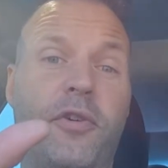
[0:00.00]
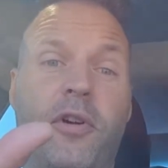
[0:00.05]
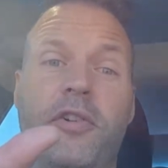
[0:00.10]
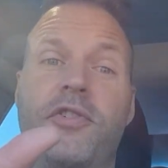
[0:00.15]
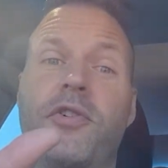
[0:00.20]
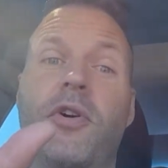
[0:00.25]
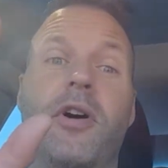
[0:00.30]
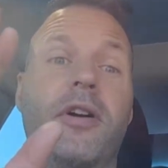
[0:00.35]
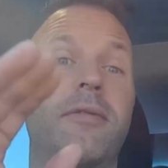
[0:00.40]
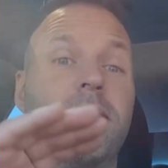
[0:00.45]
story
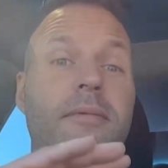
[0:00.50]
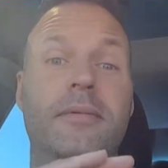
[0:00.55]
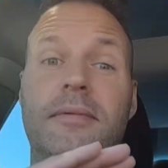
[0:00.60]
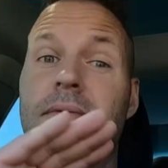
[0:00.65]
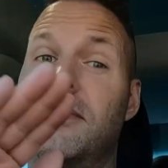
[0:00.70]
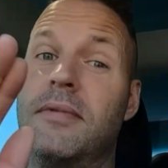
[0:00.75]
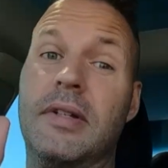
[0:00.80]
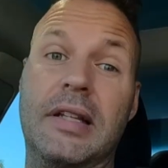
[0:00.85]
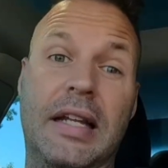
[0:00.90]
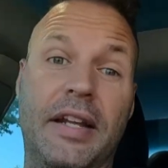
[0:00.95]
short,
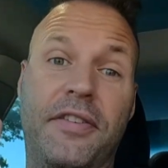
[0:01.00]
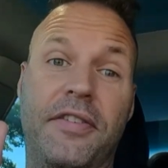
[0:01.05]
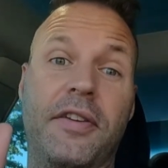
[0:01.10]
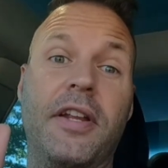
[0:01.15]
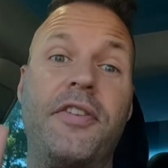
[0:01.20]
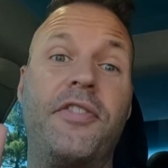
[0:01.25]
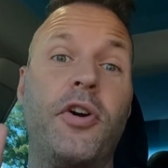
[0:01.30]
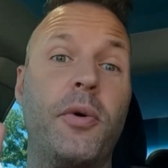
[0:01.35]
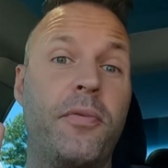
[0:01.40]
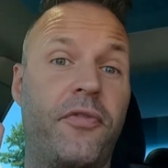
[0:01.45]

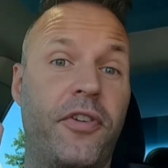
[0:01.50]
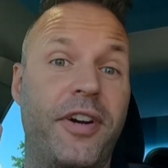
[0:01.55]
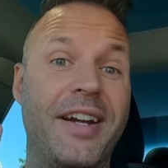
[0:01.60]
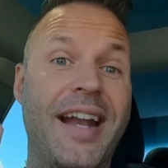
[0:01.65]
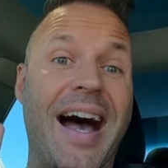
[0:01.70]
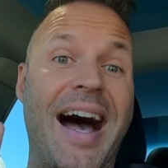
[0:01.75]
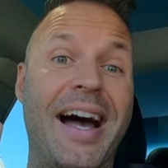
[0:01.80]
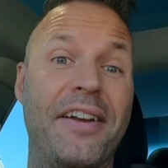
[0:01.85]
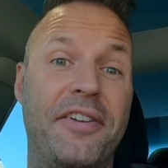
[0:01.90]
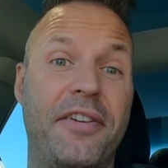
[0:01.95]
let's hope for
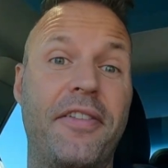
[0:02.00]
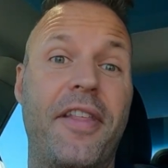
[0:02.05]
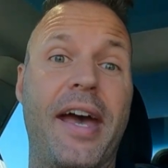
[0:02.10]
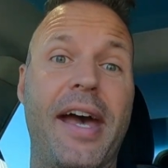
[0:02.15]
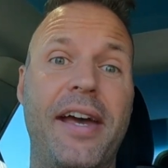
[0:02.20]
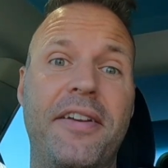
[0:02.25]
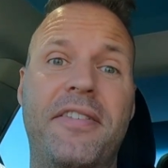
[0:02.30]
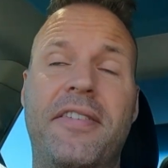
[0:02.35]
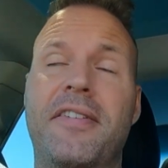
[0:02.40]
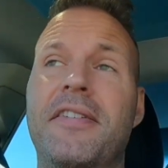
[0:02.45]
not
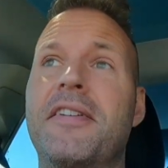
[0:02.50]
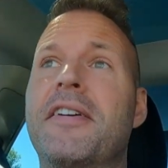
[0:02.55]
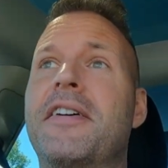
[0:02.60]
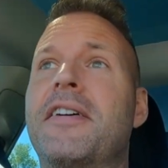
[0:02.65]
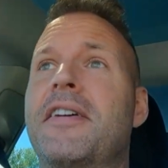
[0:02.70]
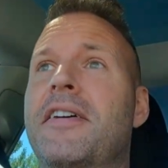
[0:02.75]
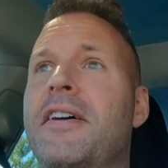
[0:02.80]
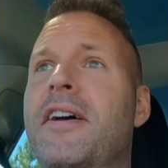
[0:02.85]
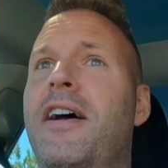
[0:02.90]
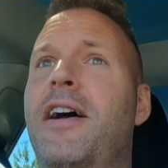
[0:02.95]
that.
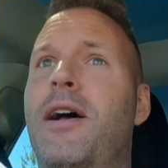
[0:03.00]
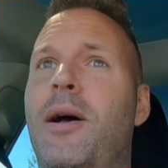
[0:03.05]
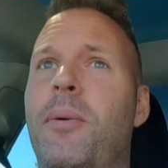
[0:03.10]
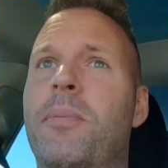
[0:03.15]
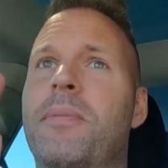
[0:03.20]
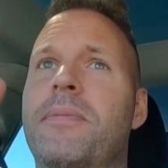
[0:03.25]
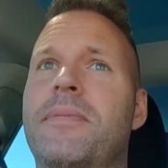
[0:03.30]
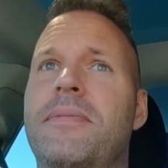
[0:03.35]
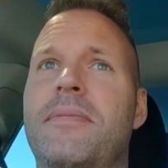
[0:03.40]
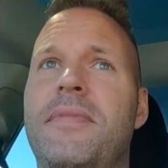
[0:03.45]

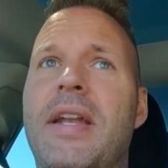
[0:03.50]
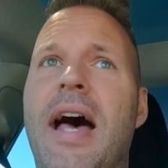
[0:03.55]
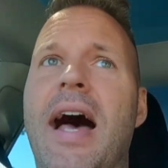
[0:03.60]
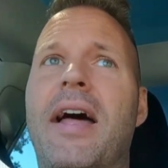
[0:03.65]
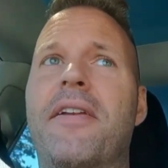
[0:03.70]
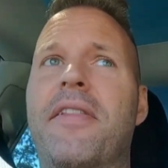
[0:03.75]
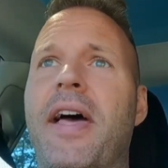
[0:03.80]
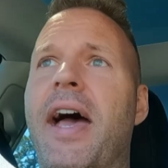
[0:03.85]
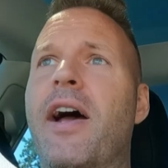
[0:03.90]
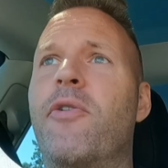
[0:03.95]

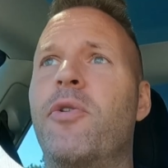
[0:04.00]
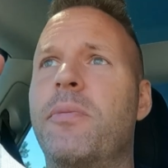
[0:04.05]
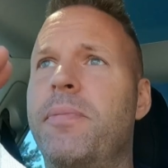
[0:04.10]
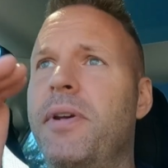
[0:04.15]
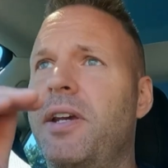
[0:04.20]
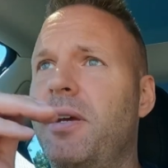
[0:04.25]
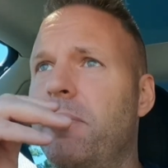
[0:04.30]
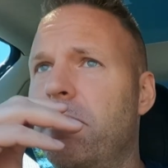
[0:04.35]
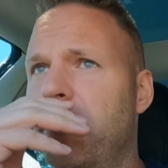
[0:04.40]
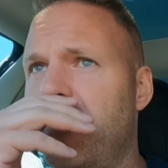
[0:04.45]
Not that would
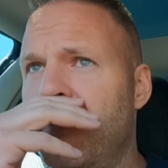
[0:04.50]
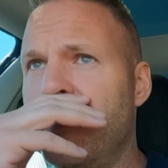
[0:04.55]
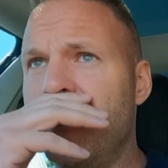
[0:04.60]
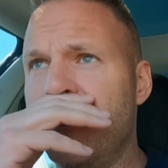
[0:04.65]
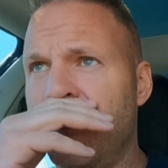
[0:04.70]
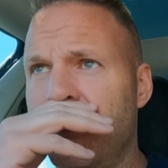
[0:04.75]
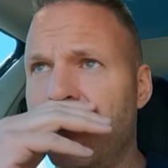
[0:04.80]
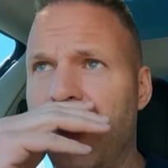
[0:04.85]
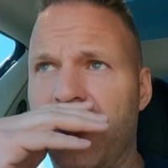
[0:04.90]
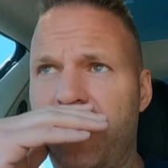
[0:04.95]
be
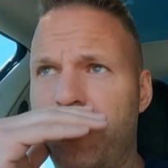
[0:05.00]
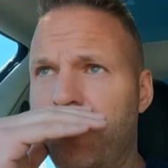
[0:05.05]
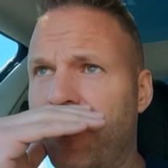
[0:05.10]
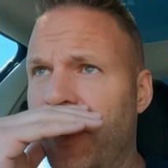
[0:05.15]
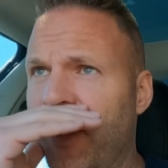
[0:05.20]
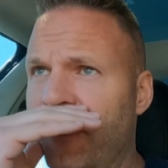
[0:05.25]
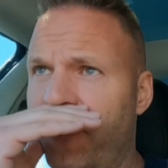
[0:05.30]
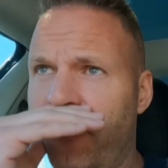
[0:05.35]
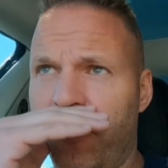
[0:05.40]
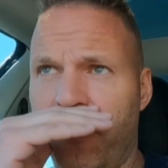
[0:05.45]
much
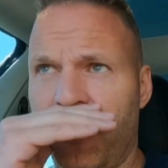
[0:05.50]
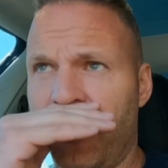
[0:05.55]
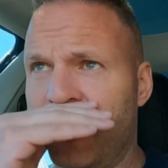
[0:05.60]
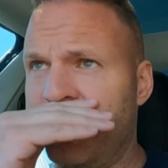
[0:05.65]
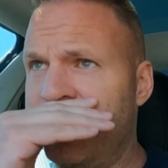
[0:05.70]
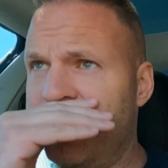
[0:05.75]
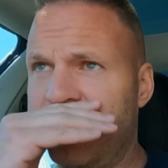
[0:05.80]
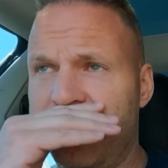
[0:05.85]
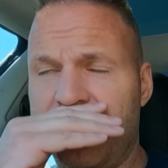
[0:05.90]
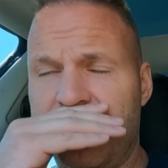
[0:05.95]
preferable.
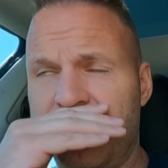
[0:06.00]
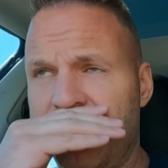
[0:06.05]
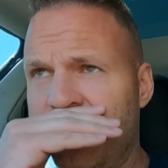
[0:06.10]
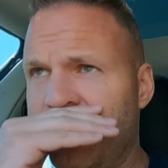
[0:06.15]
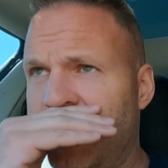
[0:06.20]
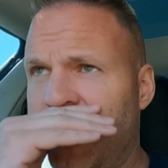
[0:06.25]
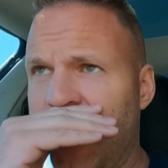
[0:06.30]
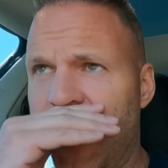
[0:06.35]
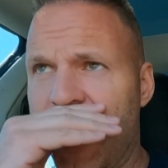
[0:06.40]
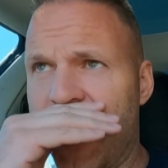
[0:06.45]

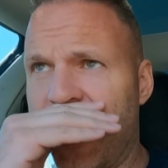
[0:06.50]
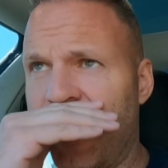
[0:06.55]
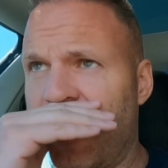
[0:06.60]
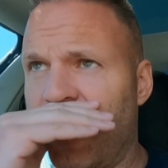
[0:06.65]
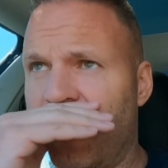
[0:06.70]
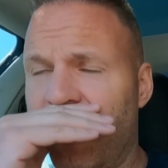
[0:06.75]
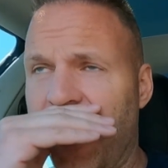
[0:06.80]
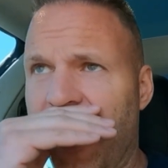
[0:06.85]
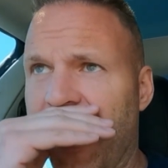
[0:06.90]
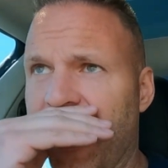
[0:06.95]
God, I
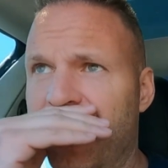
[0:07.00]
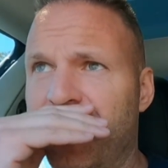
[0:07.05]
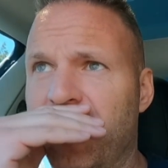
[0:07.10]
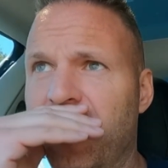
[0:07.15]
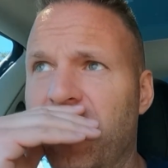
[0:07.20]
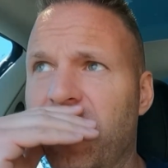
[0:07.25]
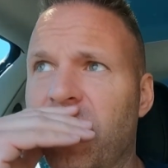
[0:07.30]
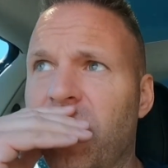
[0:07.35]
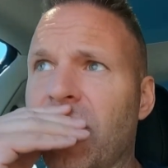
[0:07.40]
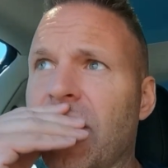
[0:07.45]
don't want to ask
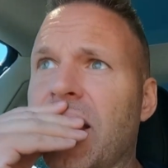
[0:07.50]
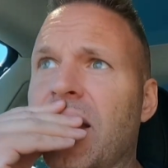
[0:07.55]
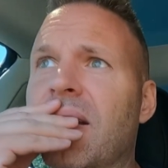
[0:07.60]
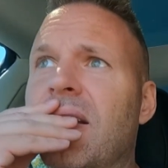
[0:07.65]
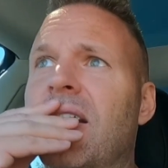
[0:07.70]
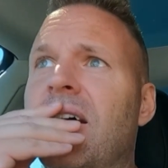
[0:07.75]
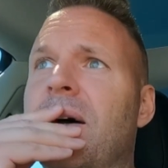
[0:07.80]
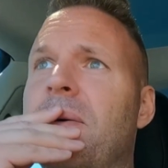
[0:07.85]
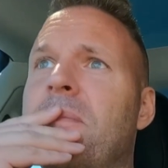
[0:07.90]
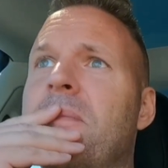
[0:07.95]
you to do
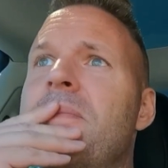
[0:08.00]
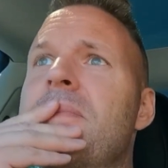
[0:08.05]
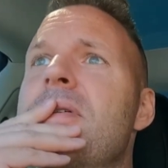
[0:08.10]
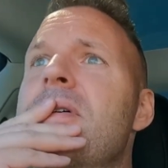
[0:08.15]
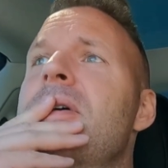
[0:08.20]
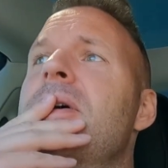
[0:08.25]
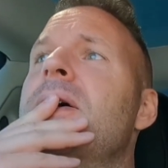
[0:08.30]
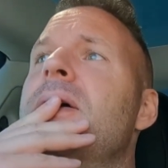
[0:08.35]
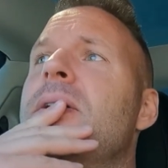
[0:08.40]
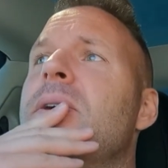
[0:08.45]
that.
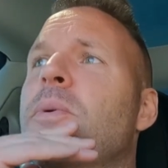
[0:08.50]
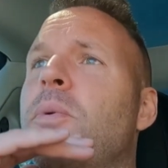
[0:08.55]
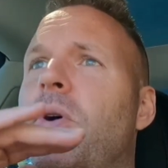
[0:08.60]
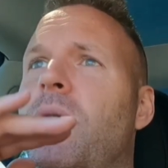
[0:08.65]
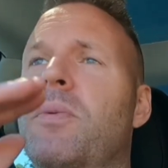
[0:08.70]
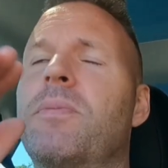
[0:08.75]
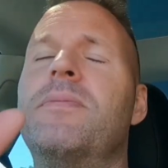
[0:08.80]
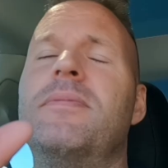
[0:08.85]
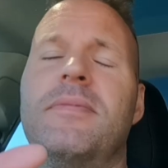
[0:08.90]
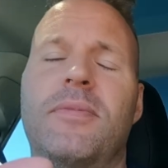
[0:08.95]

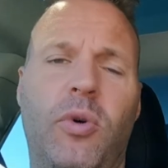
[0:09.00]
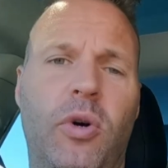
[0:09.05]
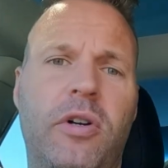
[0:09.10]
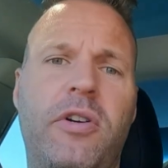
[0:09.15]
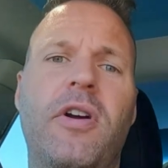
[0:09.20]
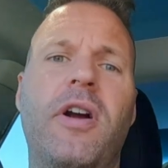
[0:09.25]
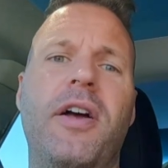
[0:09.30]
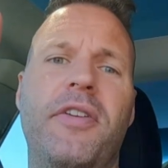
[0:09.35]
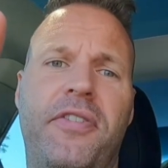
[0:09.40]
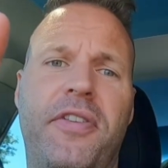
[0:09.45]
We'll
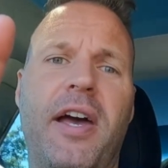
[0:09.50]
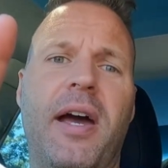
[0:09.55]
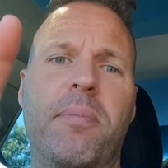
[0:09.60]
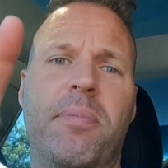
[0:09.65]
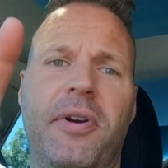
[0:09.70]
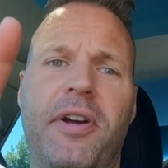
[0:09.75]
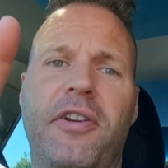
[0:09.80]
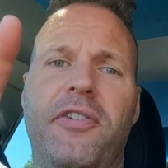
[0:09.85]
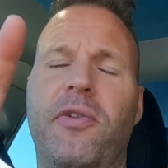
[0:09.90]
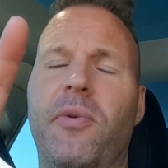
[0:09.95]
cross that
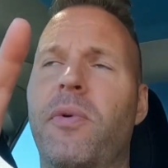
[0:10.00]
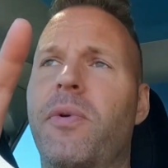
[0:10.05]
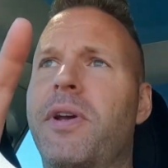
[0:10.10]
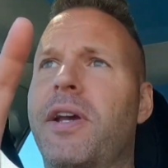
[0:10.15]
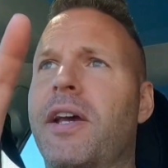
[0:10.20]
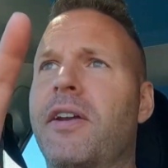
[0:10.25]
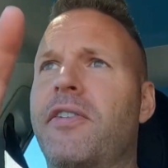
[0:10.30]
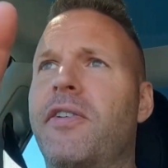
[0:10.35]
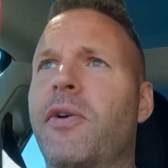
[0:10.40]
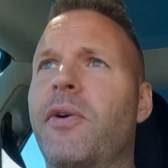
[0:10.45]
bridge when we
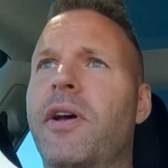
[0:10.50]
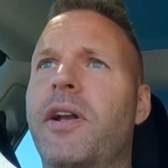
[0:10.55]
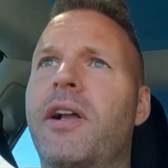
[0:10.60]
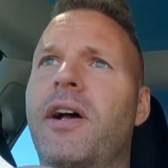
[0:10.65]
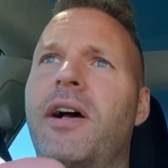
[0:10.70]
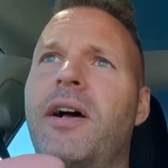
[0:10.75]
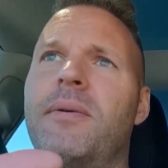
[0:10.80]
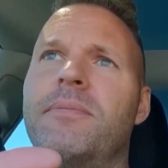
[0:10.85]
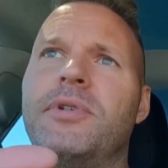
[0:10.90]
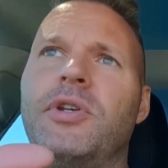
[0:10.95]
get to
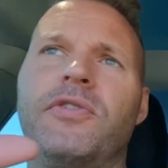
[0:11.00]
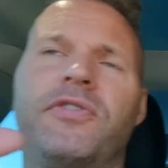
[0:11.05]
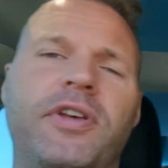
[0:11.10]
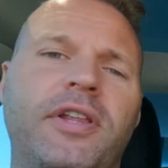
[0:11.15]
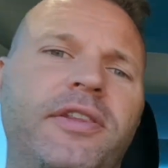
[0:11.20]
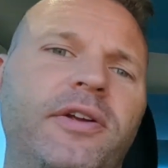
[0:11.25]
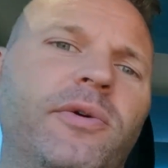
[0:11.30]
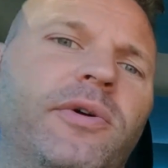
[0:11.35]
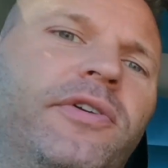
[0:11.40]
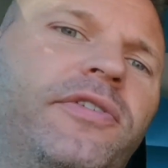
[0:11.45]
it. You
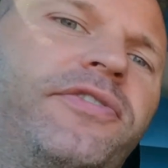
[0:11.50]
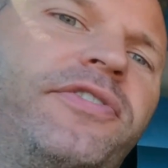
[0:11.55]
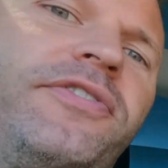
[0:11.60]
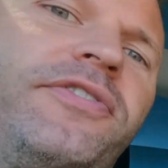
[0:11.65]
said there was